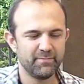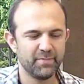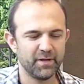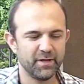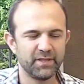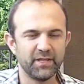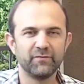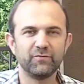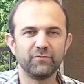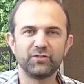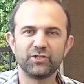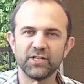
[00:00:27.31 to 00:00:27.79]

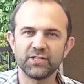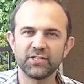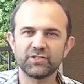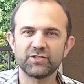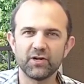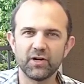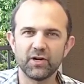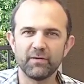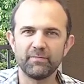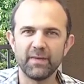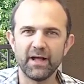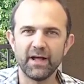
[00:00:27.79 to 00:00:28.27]
But they've just
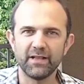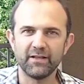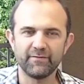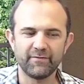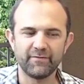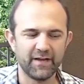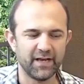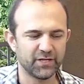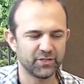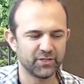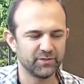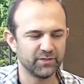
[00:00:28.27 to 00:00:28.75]
started
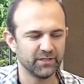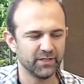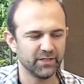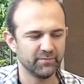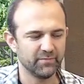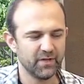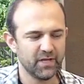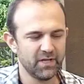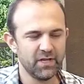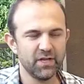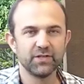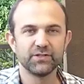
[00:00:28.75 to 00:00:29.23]
manufacturing
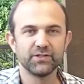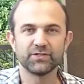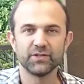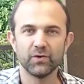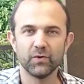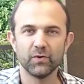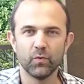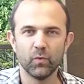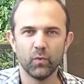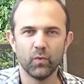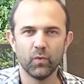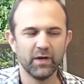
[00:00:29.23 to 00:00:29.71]
them.
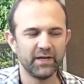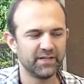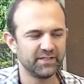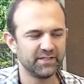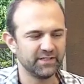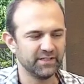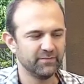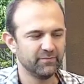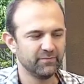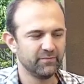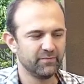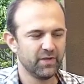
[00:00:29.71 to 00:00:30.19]
So what
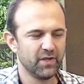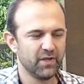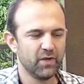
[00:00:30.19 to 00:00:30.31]
is it?